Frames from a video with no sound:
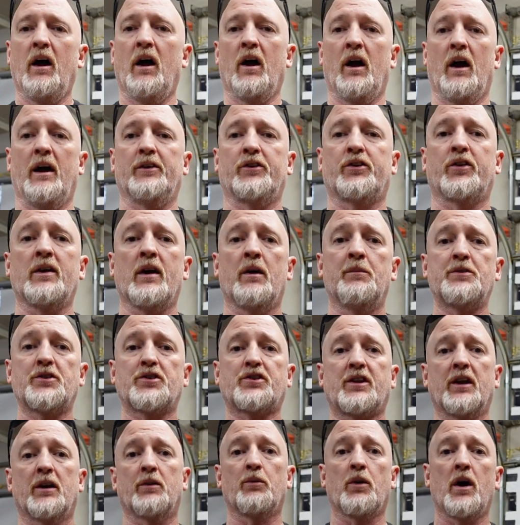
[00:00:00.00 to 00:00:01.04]
All right, so now I'm
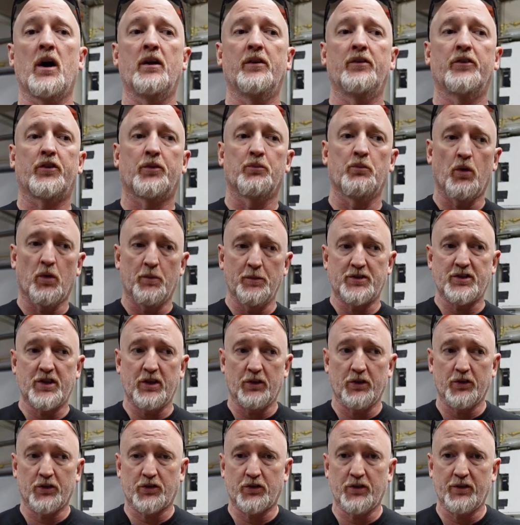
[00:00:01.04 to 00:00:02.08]
just gonna run some more
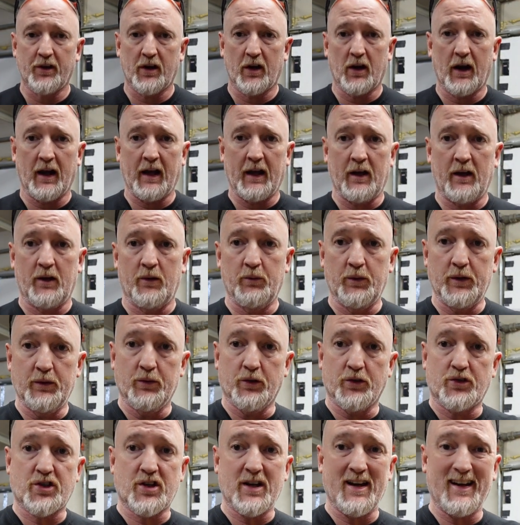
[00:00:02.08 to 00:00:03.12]
materials through there and we
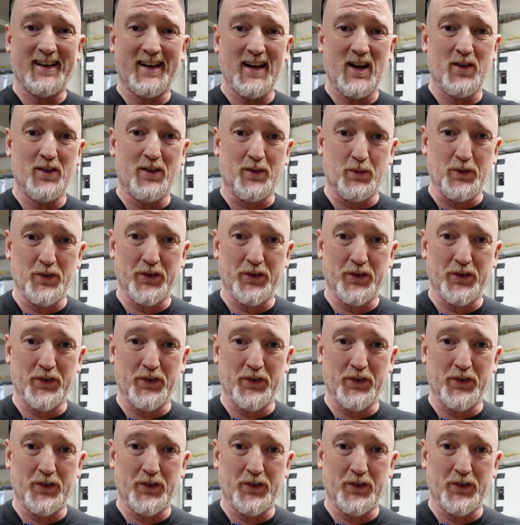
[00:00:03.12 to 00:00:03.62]
will check out the